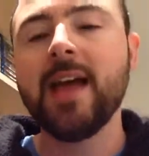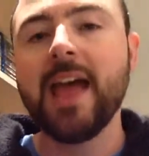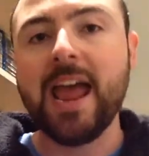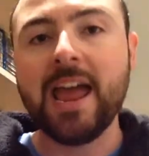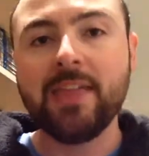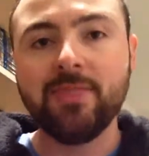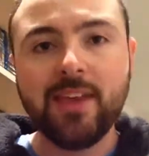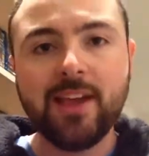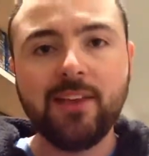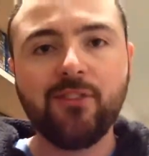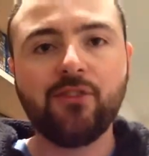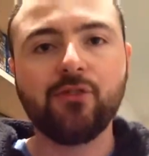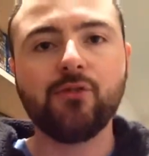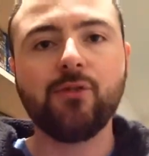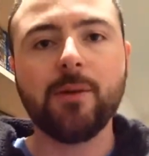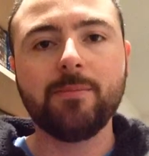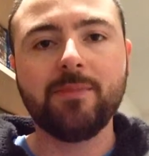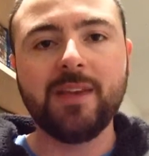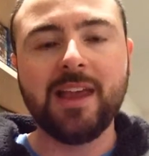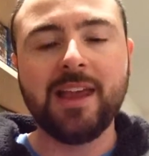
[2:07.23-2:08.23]
And their
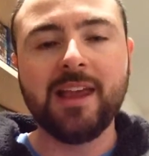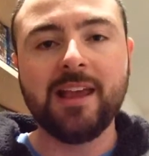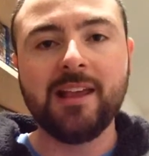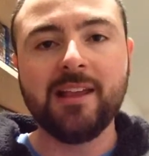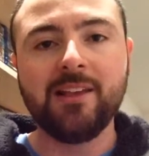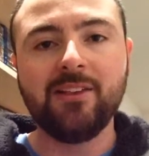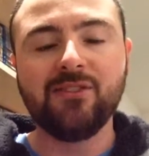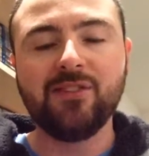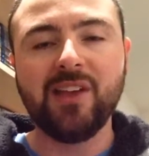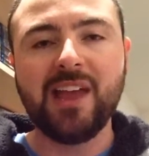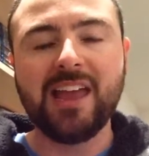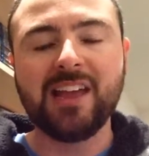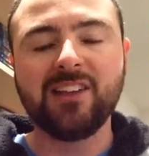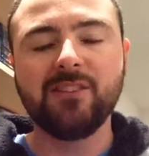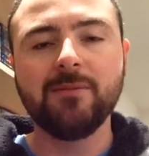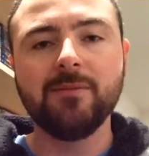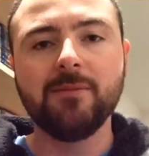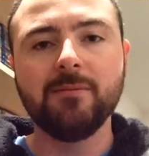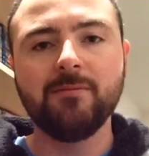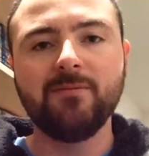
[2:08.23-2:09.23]
script is
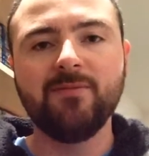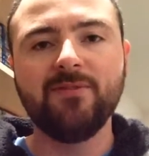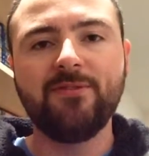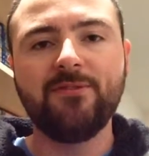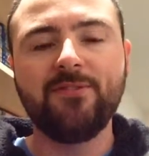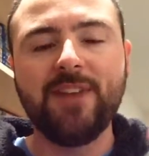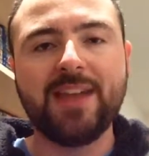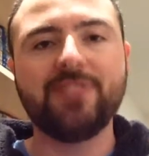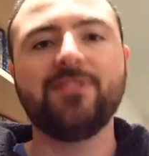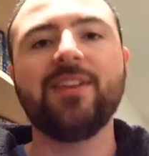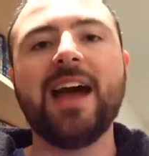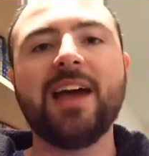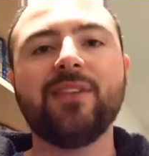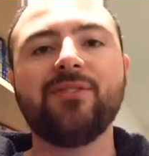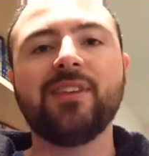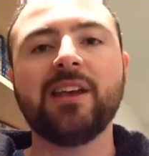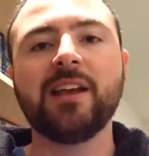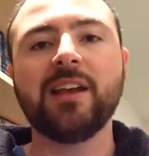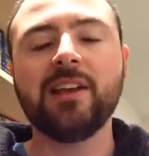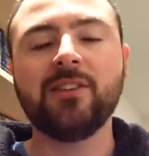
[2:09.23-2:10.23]
fantastic.